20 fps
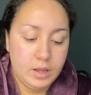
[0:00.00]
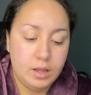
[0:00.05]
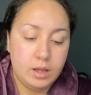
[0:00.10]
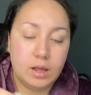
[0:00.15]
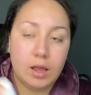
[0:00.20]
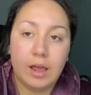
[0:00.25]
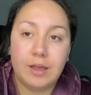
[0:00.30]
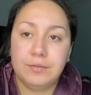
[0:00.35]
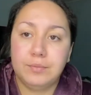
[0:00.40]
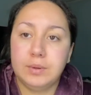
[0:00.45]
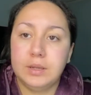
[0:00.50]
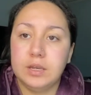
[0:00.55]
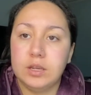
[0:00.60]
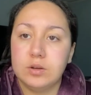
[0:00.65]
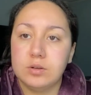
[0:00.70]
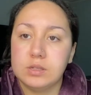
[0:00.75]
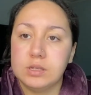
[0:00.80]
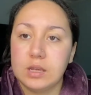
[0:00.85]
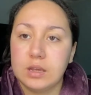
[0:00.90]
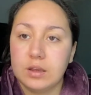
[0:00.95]
I've been
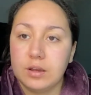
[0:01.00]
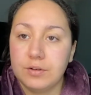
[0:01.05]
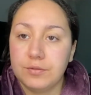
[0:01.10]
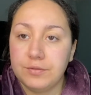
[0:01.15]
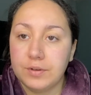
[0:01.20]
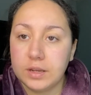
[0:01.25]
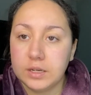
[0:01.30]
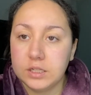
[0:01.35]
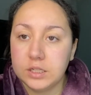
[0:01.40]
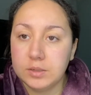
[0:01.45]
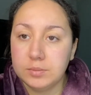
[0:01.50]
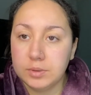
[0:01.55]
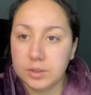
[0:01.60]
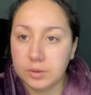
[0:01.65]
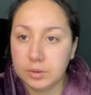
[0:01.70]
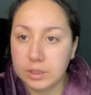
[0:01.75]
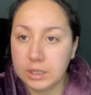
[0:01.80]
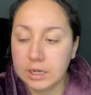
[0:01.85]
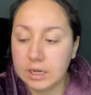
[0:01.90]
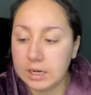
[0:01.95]
using Fenty
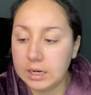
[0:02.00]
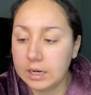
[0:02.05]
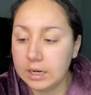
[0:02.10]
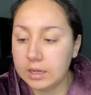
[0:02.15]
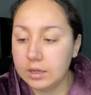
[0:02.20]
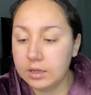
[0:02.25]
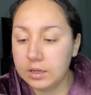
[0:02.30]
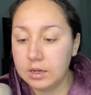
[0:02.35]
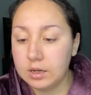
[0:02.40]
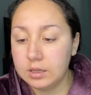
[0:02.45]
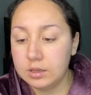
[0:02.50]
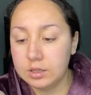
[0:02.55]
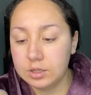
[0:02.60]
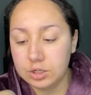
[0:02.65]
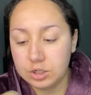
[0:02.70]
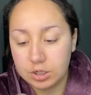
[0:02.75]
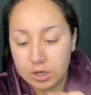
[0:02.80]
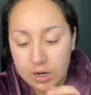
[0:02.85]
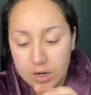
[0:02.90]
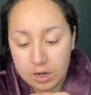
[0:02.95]
Beauty in the
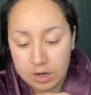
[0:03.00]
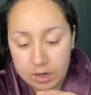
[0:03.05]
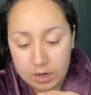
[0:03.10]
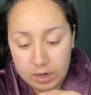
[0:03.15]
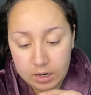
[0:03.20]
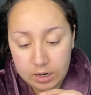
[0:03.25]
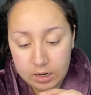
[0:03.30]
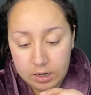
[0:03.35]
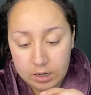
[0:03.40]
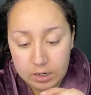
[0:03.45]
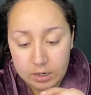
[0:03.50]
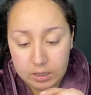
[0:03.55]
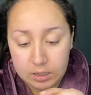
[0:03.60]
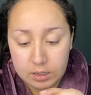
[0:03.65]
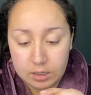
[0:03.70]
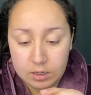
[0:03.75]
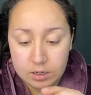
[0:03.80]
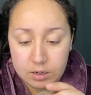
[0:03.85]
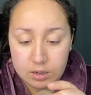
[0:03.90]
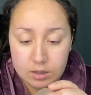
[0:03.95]
shade
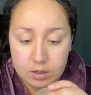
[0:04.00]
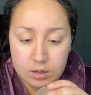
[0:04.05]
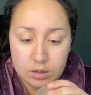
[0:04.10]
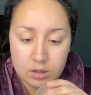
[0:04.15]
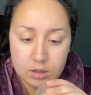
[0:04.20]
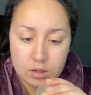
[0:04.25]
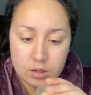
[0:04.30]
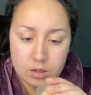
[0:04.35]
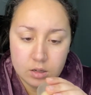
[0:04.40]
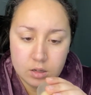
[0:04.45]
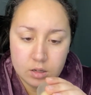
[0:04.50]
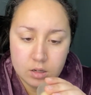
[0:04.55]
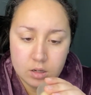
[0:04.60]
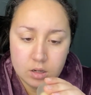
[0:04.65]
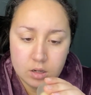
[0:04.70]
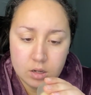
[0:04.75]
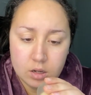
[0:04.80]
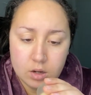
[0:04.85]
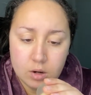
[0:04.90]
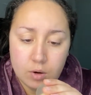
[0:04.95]

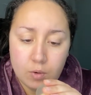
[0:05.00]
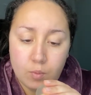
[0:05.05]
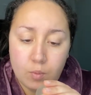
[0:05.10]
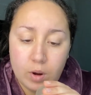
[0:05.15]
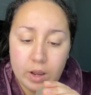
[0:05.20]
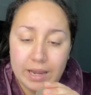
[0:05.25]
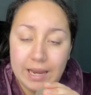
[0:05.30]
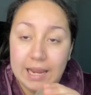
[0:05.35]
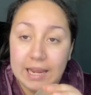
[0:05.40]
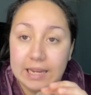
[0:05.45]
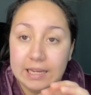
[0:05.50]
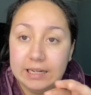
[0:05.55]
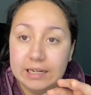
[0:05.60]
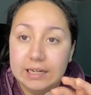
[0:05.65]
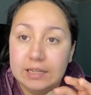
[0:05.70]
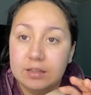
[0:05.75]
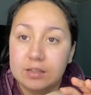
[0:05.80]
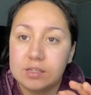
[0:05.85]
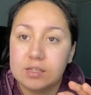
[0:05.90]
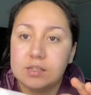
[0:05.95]
180.
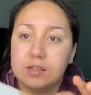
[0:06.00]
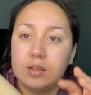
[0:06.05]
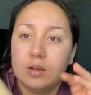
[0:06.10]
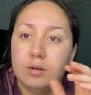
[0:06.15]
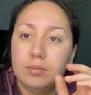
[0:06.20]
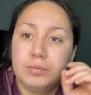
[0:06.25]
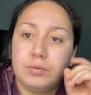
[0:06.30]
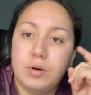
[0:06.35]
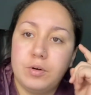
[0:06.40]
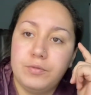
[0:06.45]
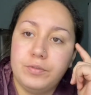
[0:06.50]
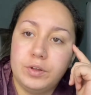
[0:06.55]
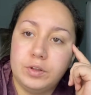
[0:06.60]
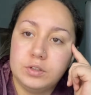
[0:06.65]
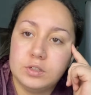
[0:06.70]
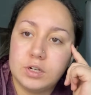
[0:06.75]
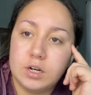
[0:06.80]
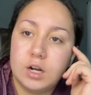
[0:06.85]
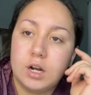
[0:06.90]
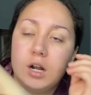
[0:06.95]
This is the Pro
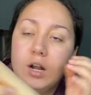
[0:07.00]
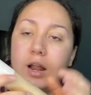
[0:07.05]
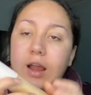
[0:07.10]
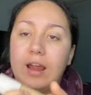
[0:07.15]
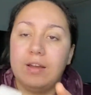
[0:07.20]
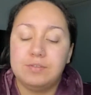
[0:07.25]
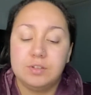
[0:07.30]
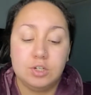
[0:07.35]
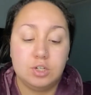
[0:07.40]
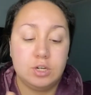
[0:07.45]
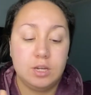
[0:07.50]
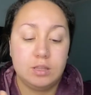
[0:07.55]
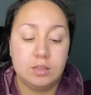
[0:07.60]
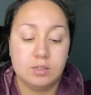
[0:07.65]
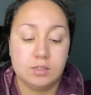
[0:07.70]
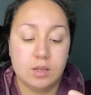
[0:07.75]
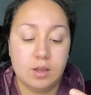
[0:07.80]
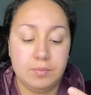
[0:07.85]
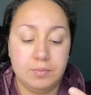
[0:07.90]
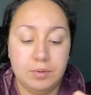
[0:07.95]
Filter. I have to shake this
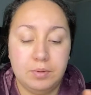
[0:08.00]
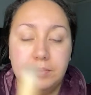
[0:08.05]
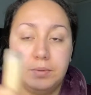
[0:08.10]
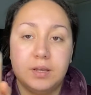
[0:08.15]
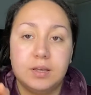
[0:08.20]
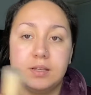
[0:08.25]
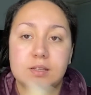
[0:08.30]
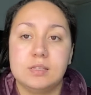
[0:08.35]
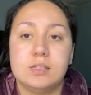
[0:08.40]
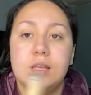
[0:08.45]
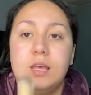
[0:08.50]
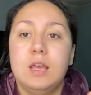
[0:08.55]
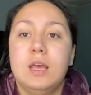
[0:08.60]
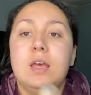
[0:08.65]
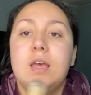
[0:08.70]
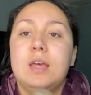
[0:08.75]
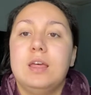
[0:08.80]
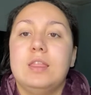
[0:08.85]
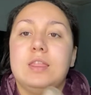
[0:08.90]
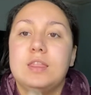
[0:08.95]
up because
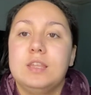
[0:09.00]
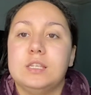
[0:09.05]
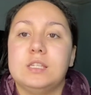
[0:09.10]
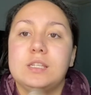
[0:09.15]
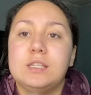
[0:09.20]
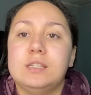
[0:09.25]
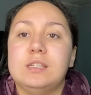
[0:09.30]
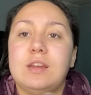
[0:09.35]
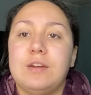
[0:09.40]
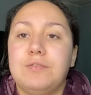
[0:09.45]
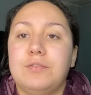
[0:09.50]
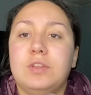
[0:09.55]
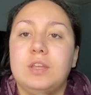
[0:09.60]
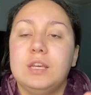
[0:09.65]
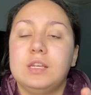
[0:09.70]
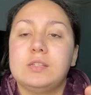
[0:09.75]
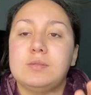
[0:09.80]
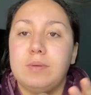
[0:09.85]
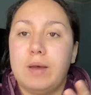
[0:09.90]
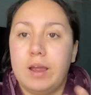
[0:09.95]
this is definitely
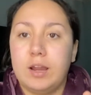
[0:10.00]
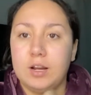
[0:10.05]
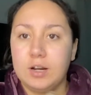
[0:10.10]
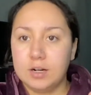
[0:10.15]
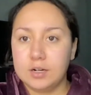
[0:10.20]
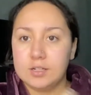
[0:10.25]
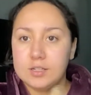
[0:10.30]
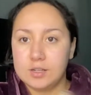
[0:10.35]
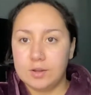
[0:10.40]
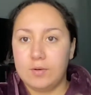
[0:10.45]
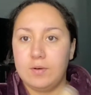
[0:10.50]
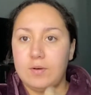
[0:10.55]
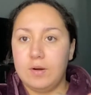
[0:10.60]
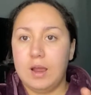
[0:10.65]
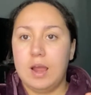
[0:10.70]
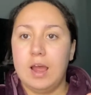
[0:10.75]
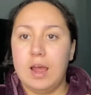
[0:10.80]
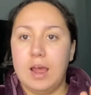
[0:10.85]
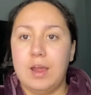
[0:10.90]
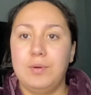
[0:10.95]
expired, so
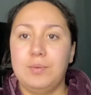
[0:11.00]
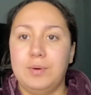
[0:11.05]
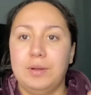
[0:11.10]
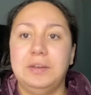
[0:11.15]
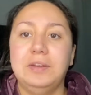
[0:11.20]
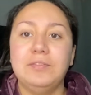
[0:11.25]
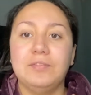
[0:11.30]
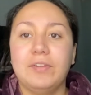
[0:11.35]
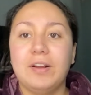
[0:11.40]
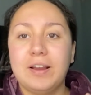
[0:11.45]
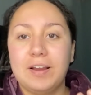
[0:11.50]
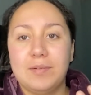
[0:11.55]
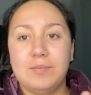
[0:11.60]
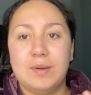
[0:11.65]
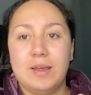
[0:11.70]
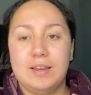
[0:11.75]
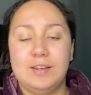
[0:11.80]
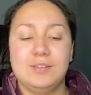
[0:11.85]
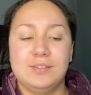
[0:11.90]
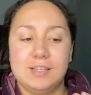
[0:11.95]
I wouldn't
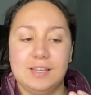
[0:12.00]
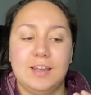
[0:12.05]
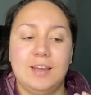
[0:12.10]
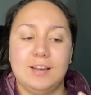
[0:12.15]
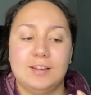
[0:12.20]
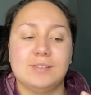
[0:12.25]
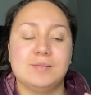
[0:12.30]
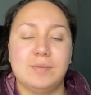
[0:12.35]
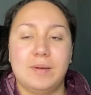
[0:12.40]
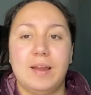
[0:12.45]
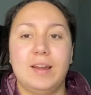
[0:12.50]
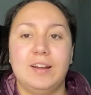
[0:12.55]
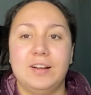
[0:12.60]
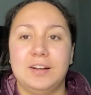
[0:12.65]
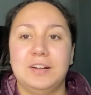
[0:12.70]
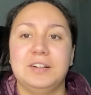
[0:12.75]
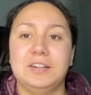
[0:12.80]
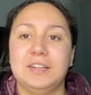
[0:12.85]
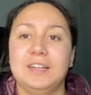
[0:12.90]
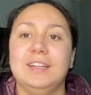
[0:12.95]
recommend using
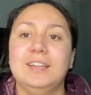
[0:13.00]
expired